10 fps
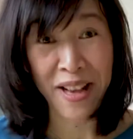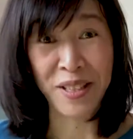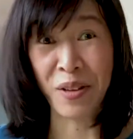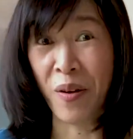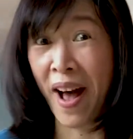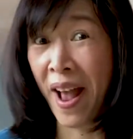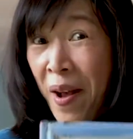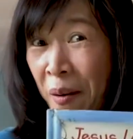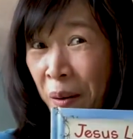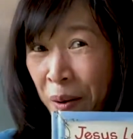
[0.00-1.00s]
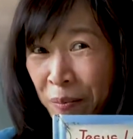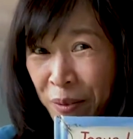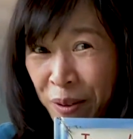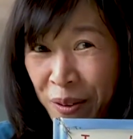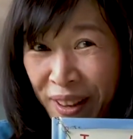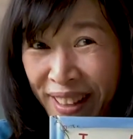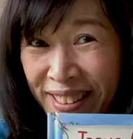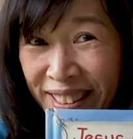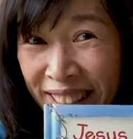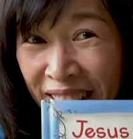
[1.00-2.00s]
So I hope you can
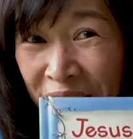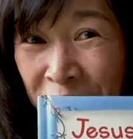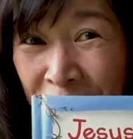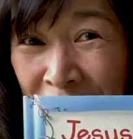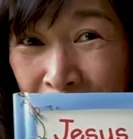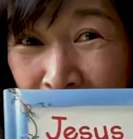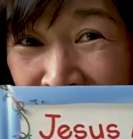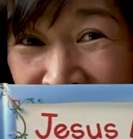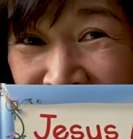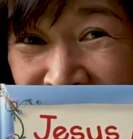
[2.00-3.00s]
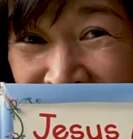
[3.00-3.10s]
sing along with me.